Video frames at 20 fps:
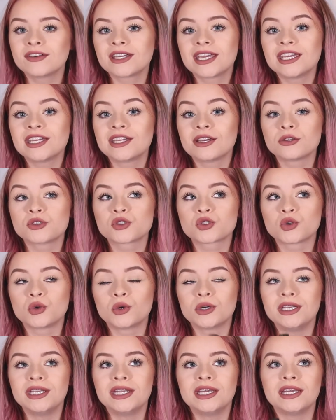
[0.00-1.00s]
have a Kiko
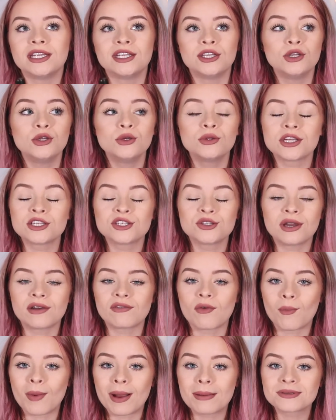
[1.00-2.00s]
store near you, they do
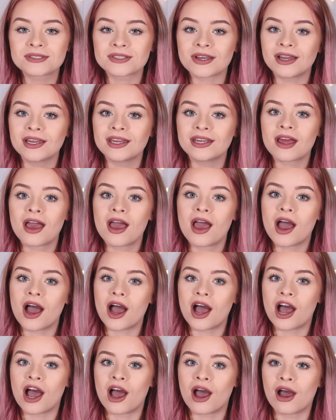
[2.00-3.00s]
have a website.
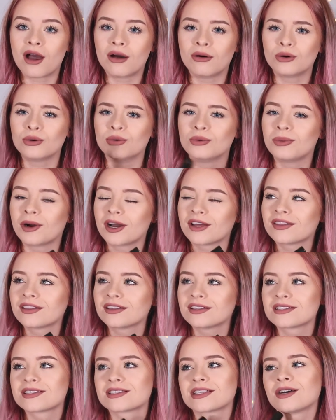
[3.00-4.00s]
Uh, oh, but I
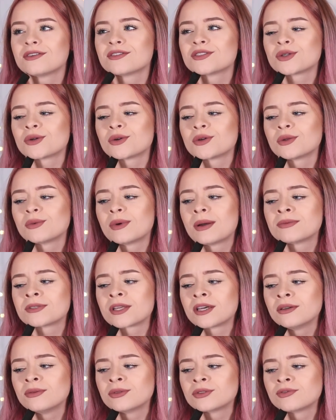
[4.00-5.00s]
think this is out of stock on the
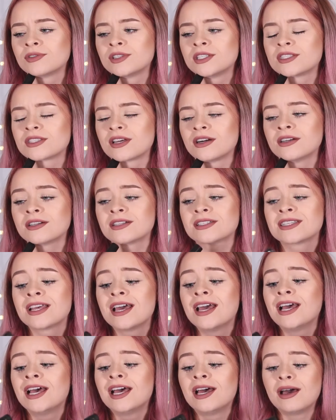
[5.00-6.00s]
website, which really sucks.
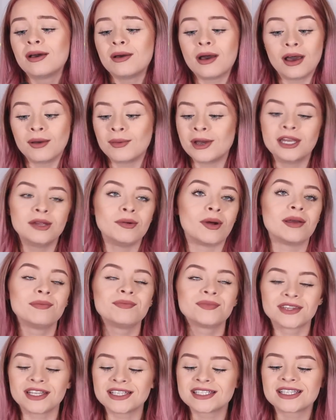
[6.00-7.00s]
Um, anyway,
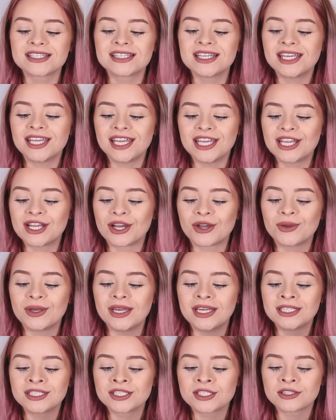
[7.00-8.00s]
this is the Kiko
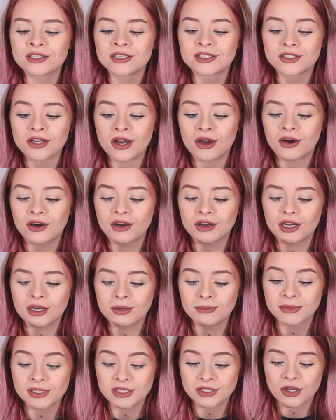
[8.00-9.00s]
Into the
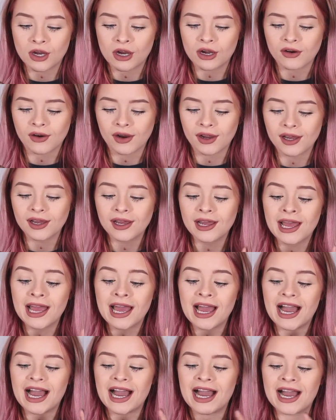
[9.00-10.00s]
Dark mascara.
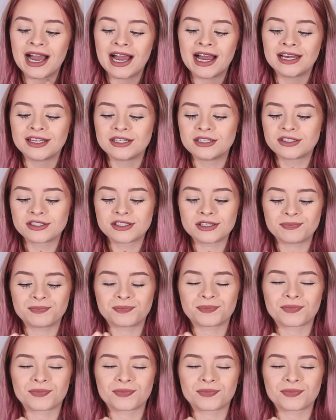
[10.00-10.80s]
And